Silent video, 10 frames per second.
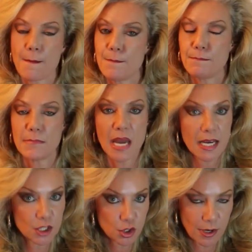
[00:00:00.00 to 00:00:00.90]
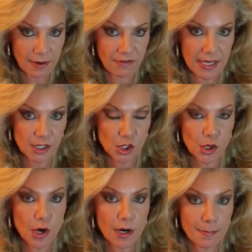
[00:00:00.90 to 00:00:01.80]
major events
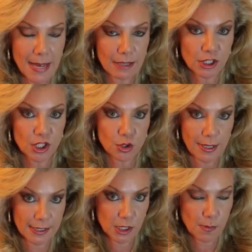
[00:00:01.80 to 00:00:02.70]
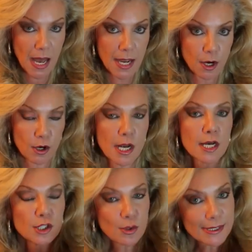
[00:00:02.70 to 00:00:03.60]
are about to transpire.
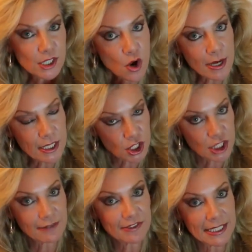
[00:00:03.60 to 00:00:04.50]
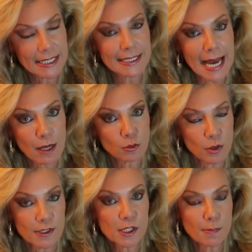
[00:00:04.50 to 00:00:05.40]
So it's going to shift in a
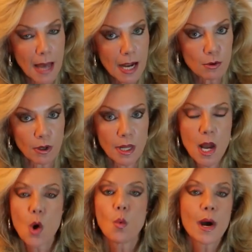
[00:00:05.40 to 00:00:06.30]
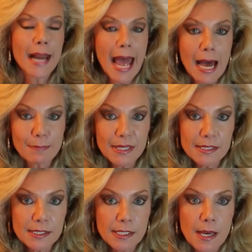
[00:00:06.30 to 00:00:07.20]
downward spiral. What
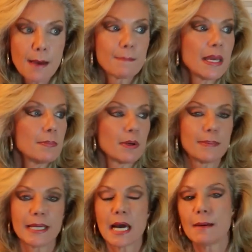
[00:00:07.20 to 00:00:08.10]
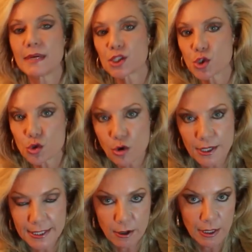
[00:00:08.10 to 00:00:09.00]
happens? People become
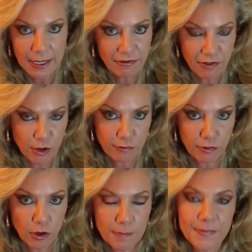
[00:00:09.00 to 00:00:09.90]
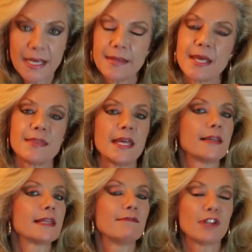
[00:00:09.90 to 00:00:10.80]
extraordinarily fearful. They
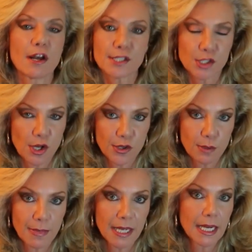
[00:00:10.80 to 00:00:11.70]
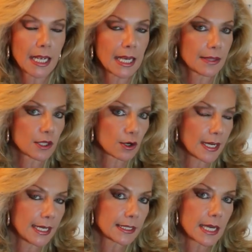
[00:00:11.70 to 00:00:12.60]
think they've lost all their money and their
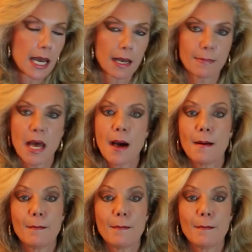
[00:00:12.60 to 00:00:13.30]
income.